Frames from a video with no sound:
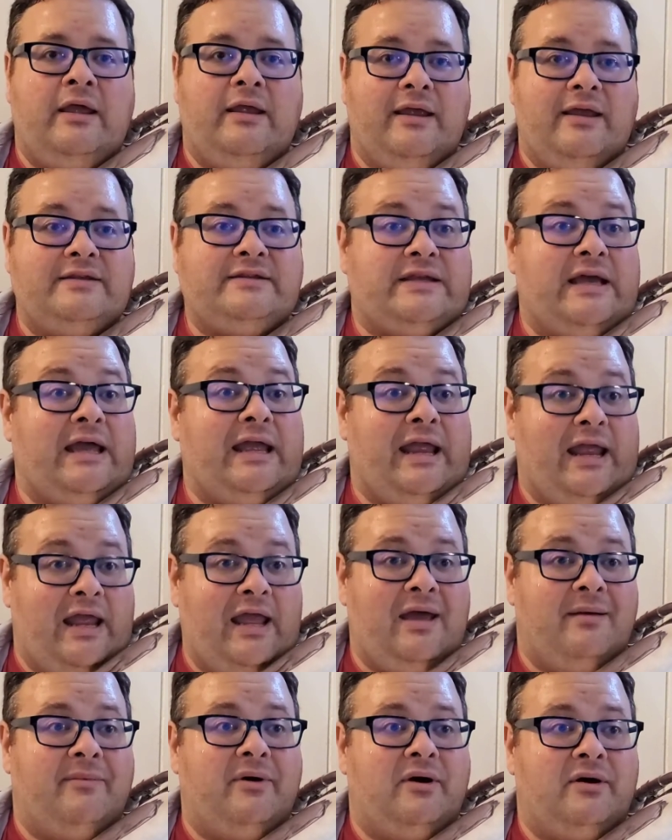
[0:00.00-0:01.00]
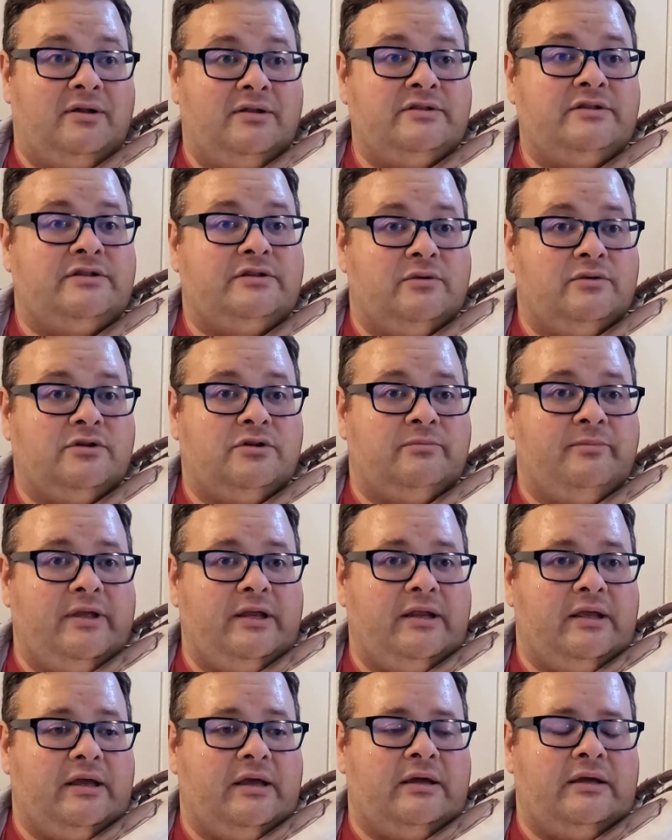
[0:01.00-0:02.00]
Yes, I am on social
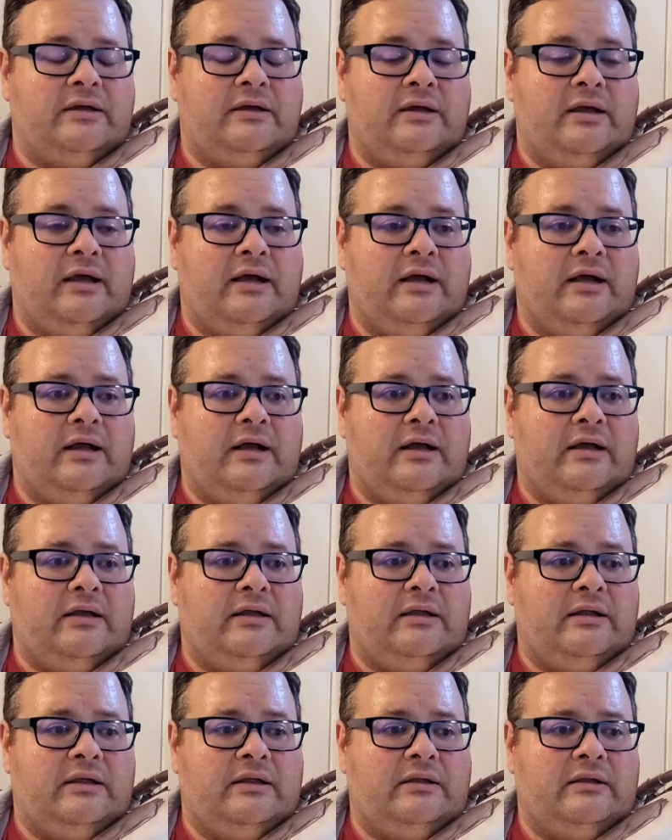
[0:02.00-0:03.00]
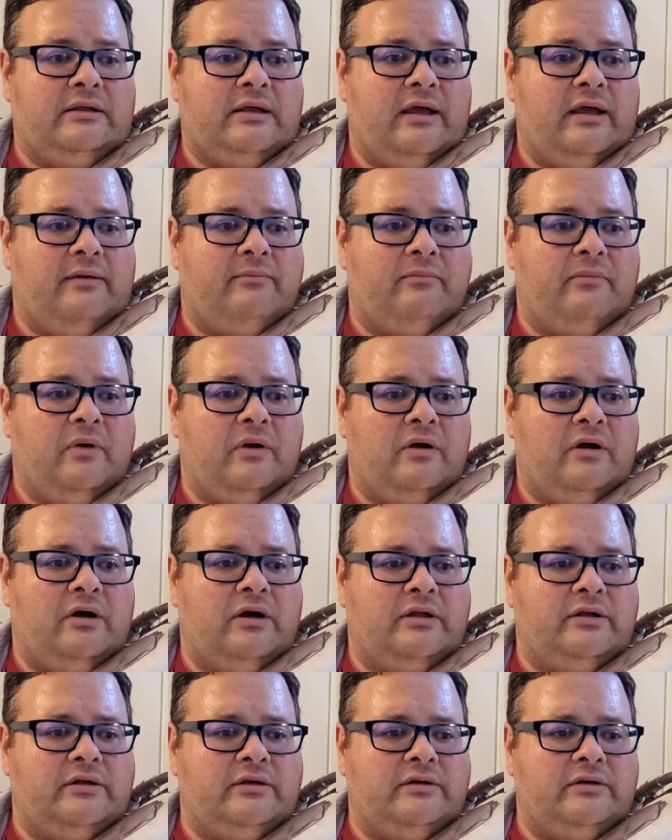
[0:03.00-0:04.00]
media. Uh, I'm
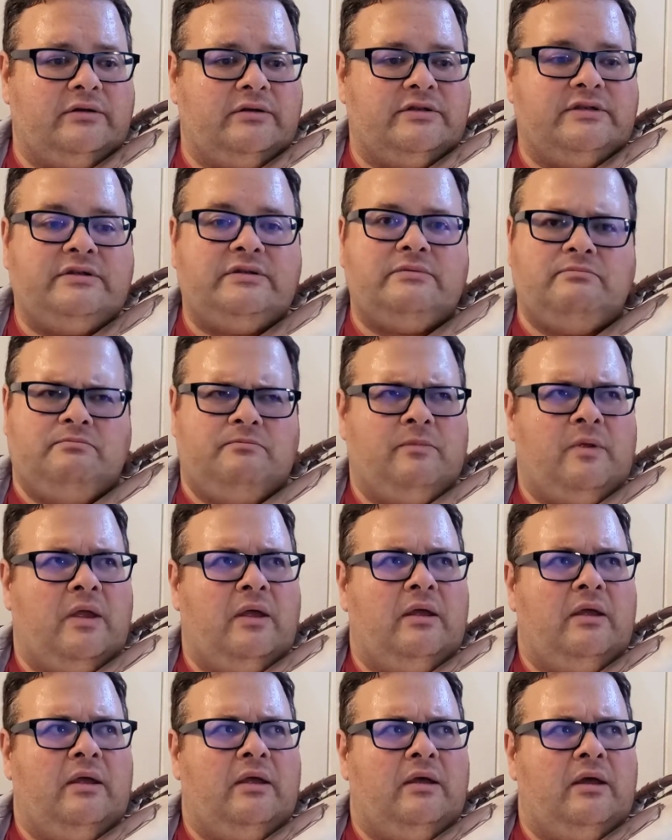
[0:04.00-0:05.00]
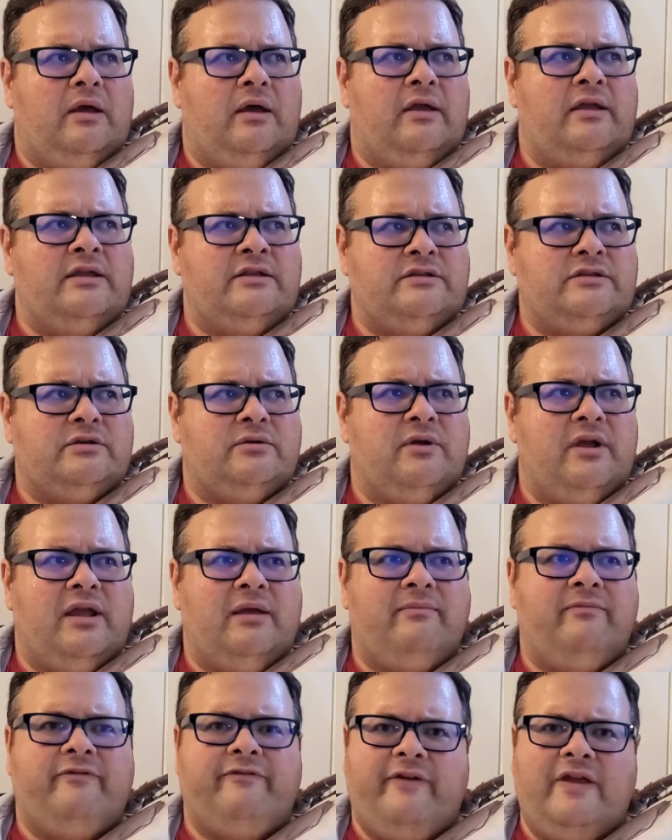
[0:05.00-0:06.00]
on uh,
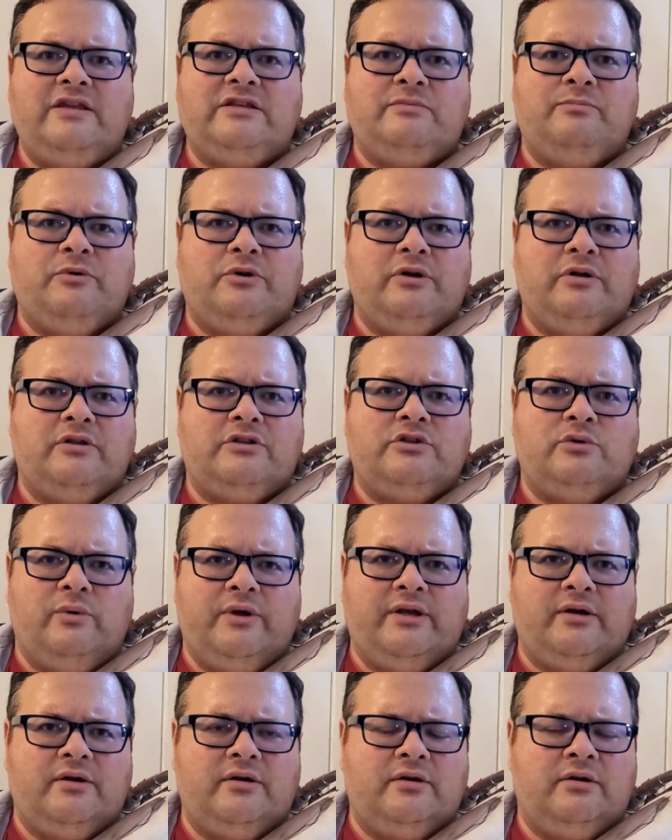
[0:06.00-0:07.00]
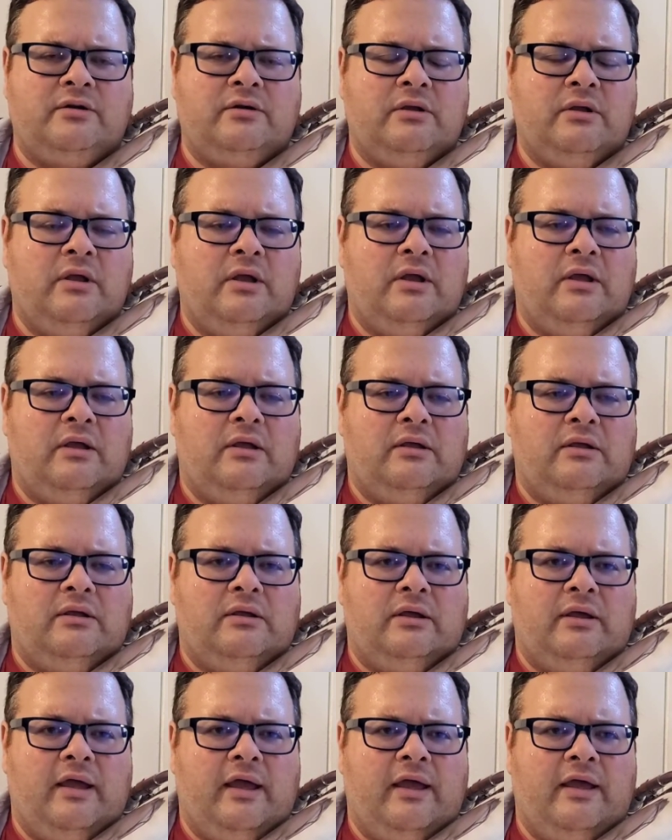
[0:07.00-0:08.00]
Instagram, Facebook, Twitter,
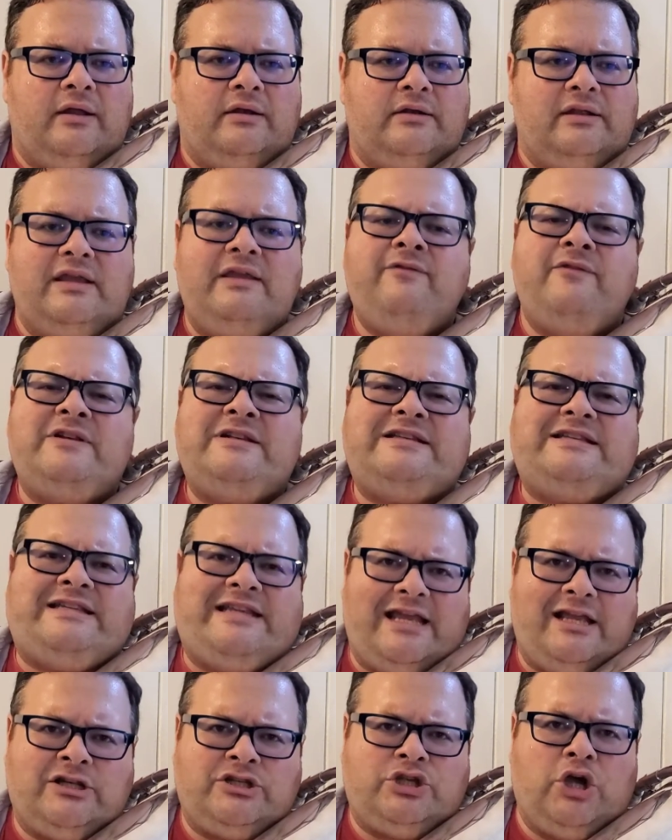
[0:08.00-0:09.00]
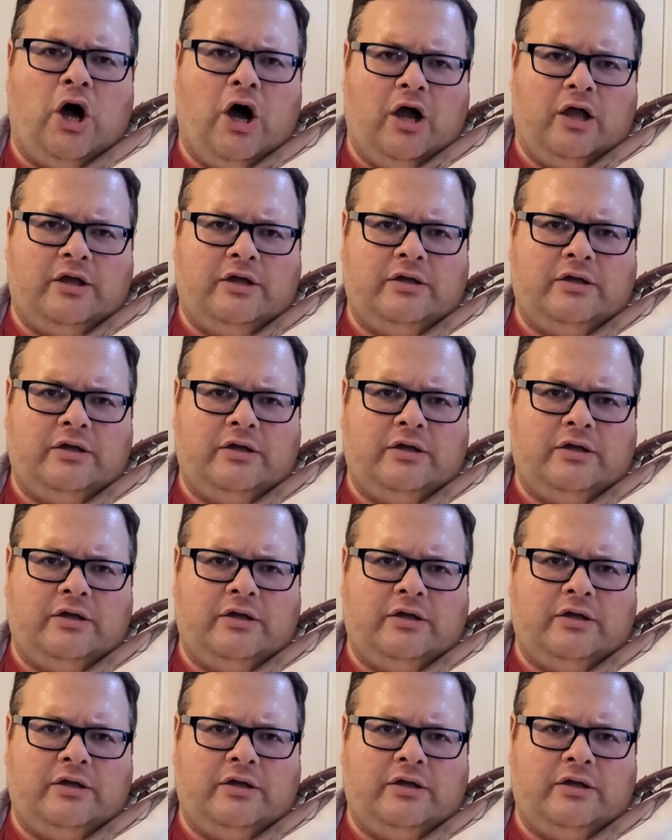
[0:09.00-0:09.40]
and even TikTok.